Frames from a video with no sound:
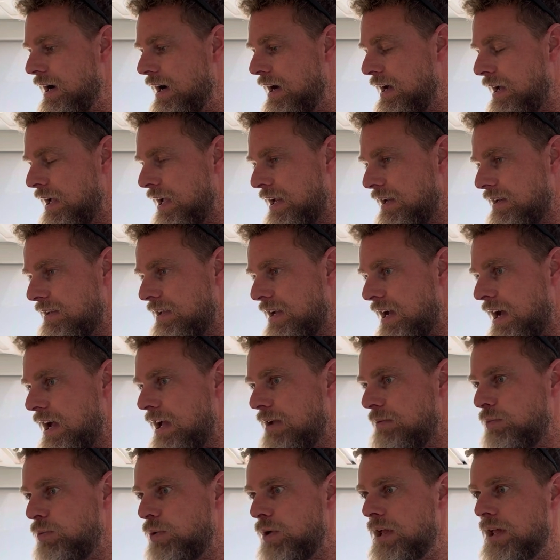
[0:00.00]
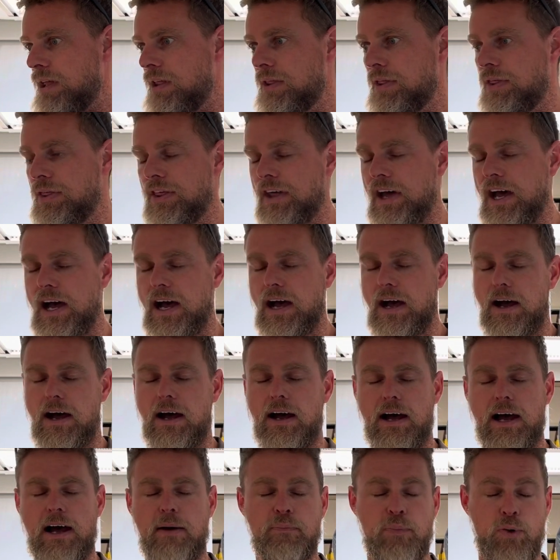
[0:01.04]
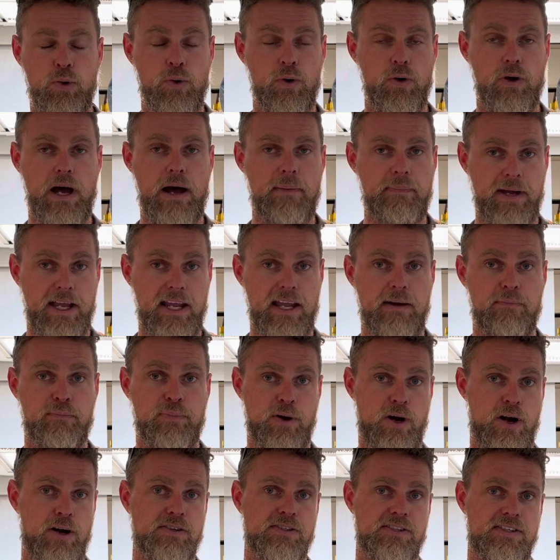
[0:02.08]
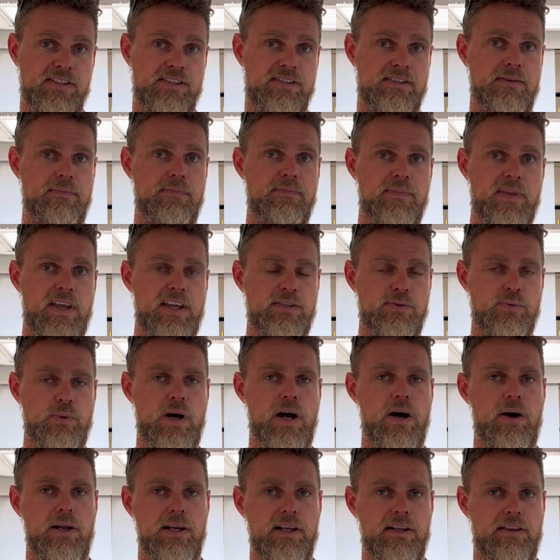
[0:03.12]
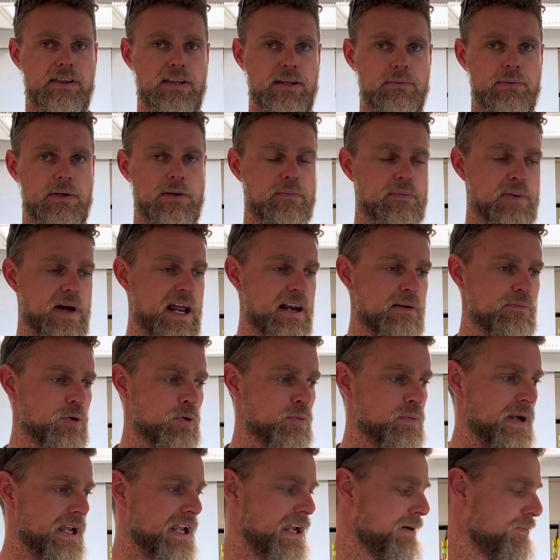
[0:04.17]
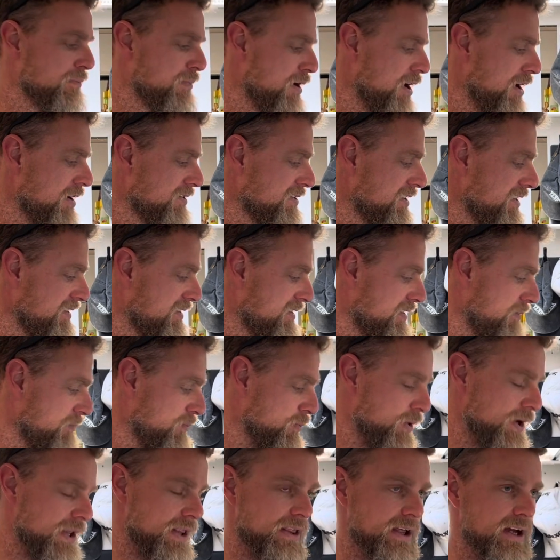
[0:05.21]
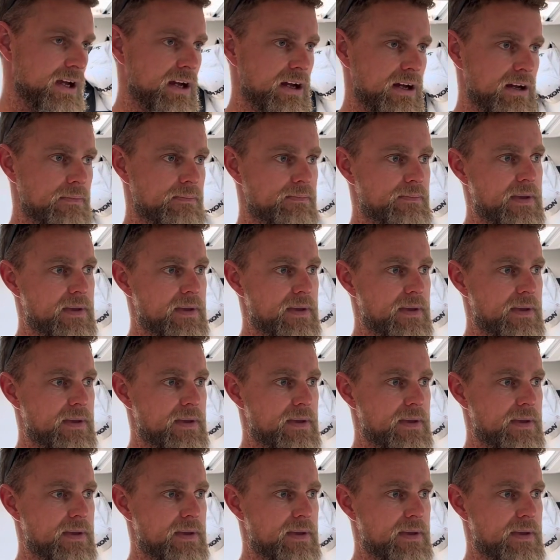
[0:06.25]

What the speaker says: It came with a BM Pro system as well, a lithium compatible BM Pro system with a